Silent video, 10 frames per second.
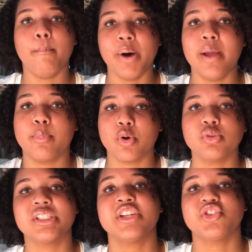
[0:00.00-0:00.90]
But
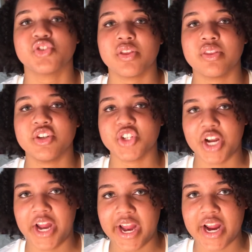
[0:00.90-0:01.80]
protein strengthens your
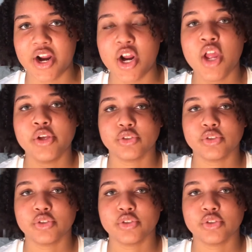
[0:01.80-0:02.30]
hair,